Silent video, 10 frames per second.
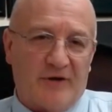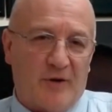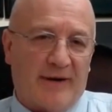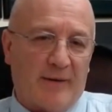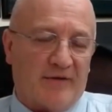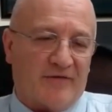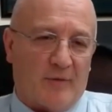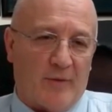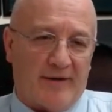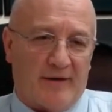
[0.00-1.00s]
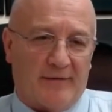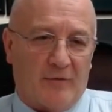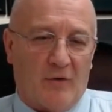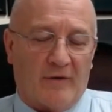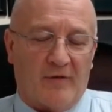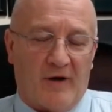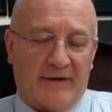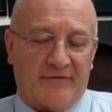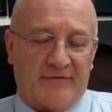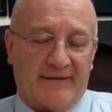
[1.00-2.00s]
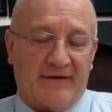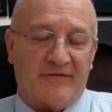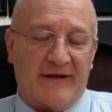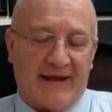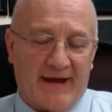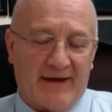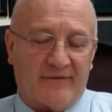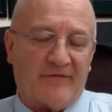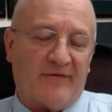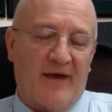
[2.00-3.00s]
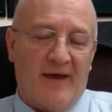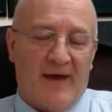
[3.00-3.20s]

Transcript: and nobody wants to wait on the long lines like Disney has.